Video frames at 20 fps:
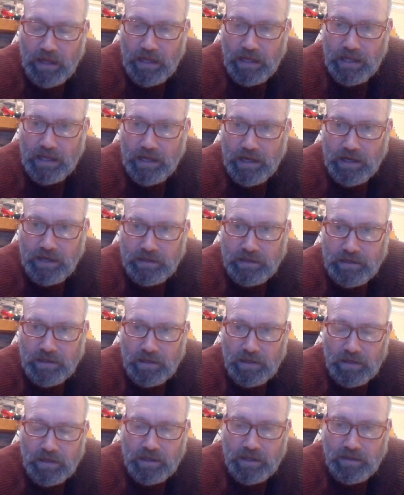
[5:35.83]
And
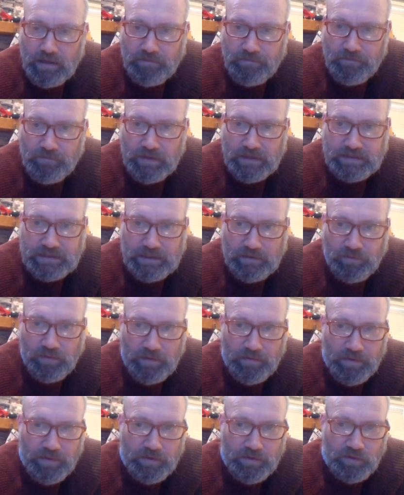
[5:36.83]
if
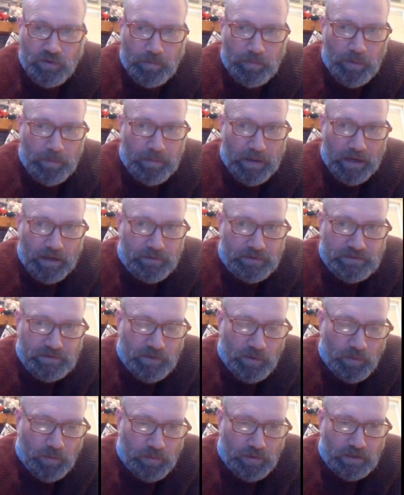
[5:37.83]
several of the superpowers of
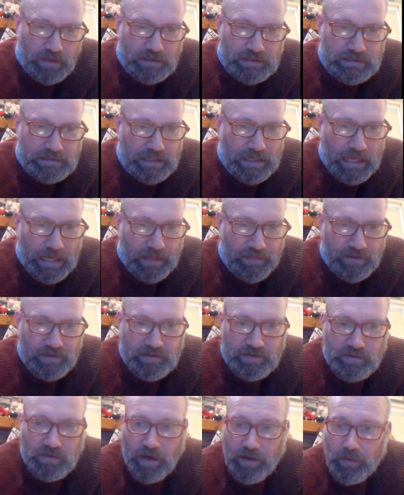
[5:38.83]
the world said, hey, this
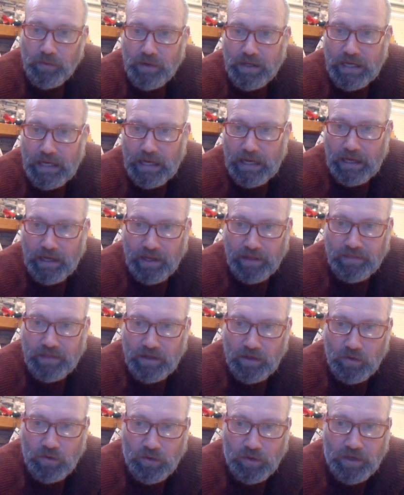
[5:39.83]
is not okay, they
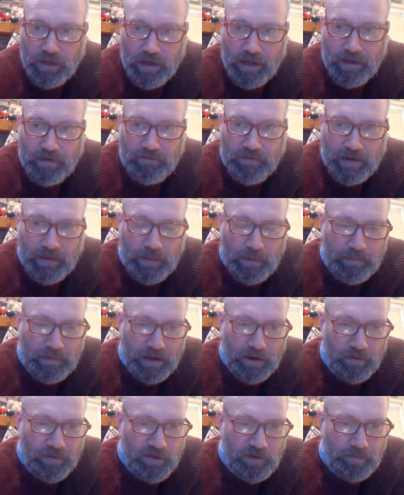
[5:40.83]
could have had the
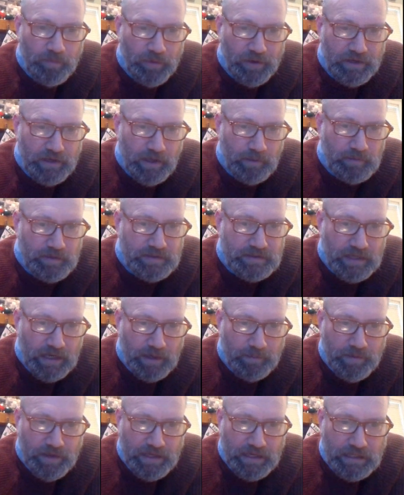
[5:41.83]
power at this point in time to stand
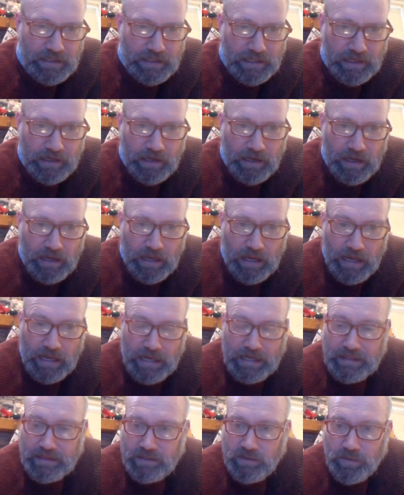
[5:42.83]
up to Italy.
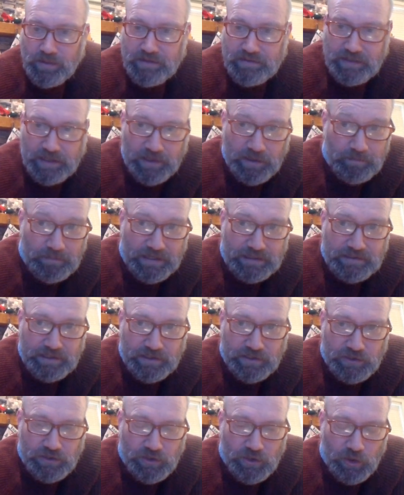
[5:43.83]
And this would have sent a
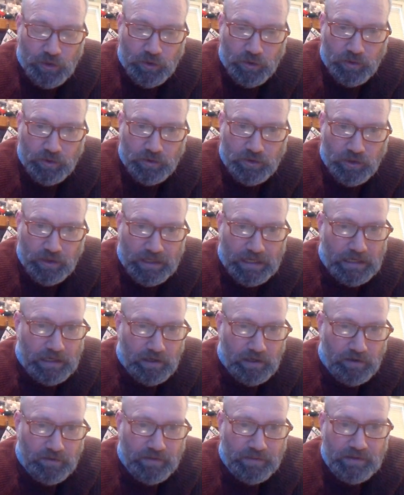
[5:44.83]
message to
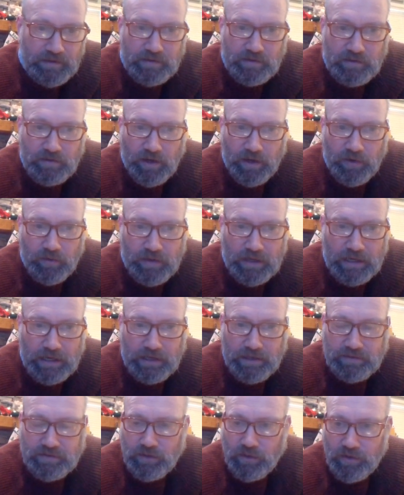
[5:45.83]
Hitler that this is not okay
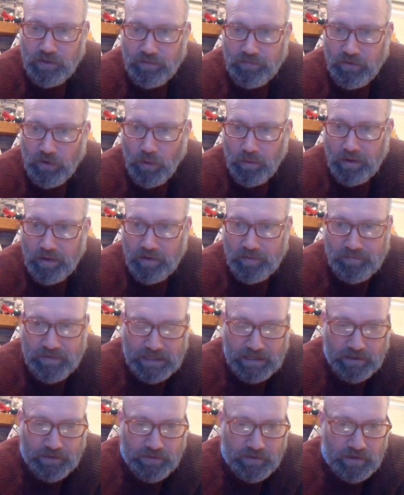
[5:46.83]
just to go around
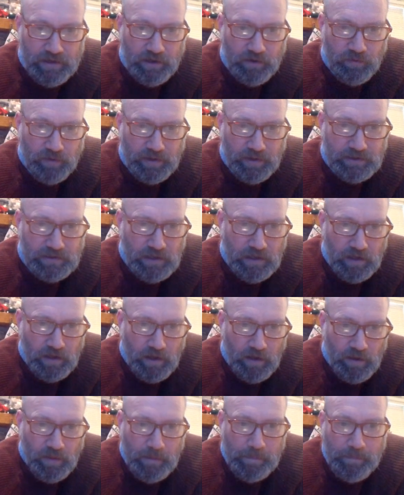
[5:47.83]
invading other countries.
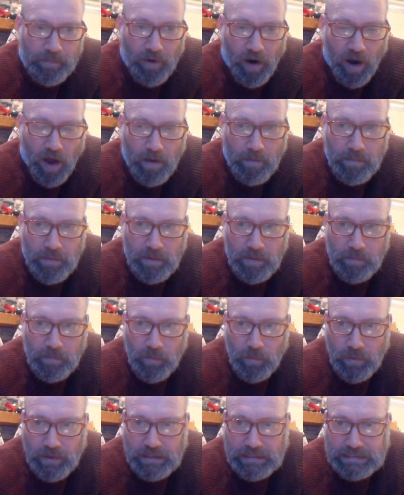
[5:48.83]
The
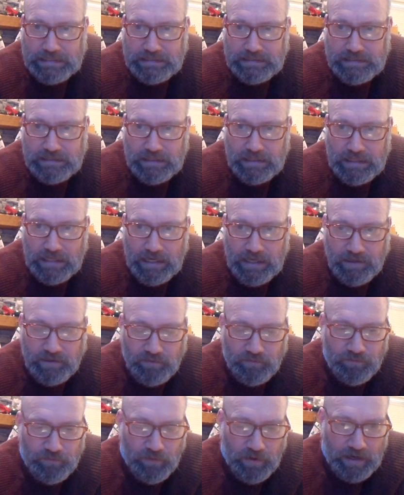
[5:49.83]
problem was that
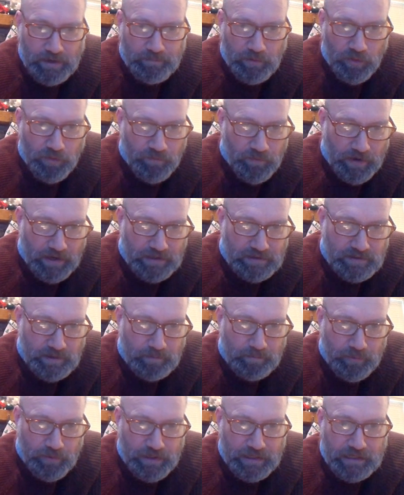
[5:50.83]
both France
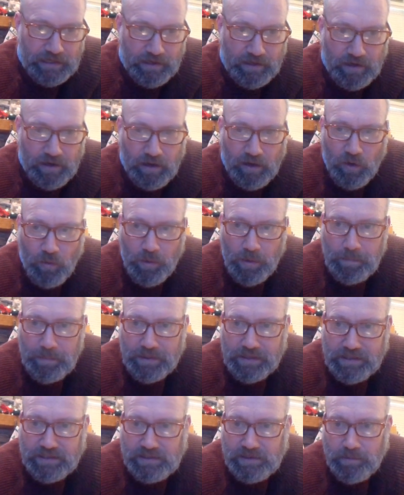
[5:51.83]
and Britain were
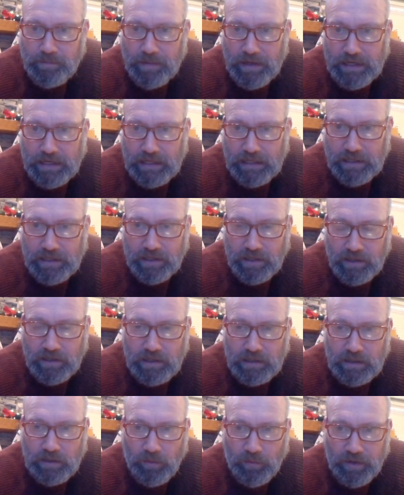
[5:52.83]
participating in
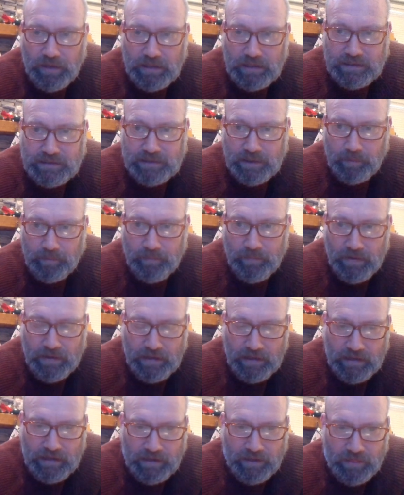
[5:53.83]
colonialism,
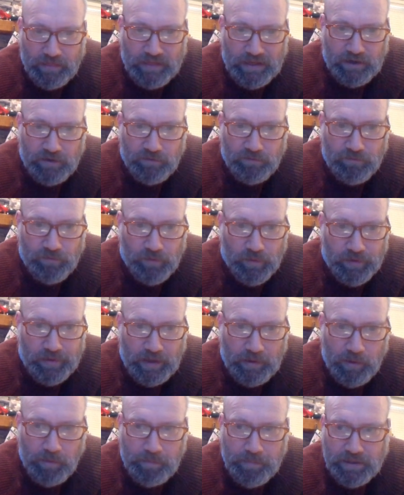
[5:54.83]
and therefore
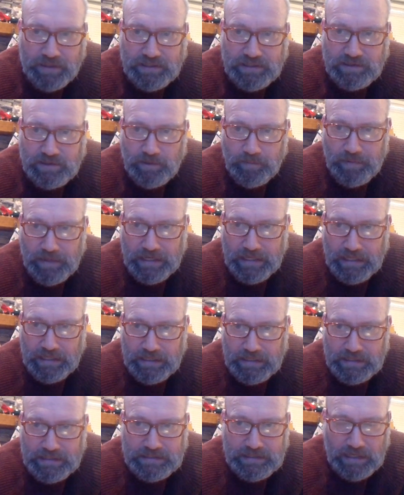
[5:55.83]
they were participating
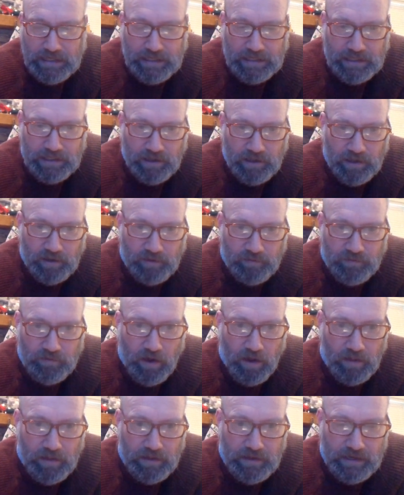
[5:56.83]
in this idea of
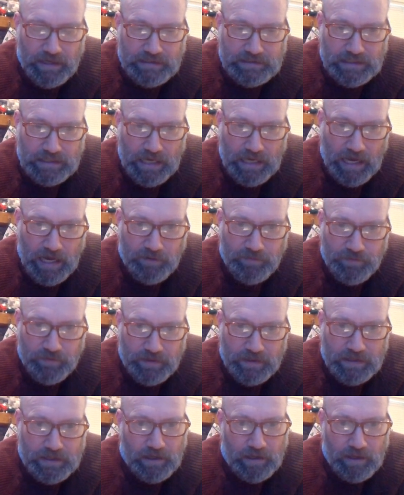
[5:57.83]
colonizing
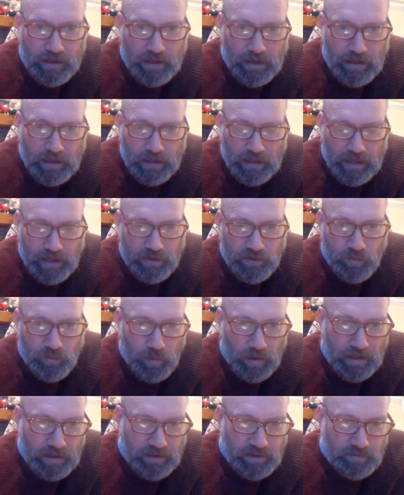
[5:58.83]
Africa, as well as